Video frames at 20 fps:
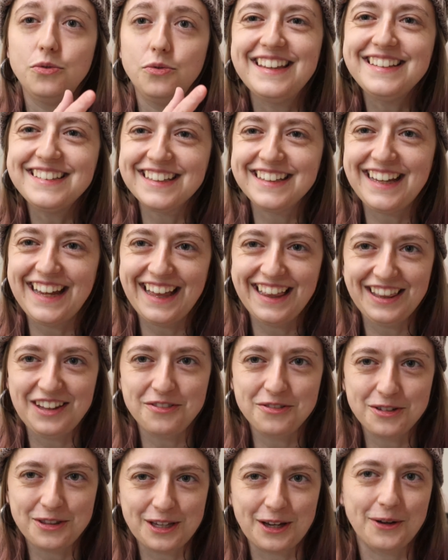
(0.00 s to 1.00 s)
things I can't
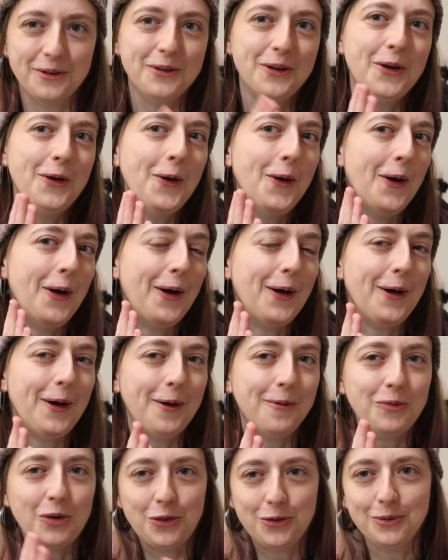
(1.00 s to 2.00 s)
live without
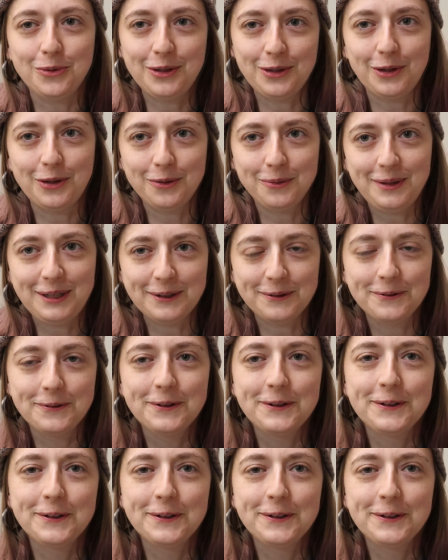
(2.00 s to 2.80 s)
while throwing on the wheel.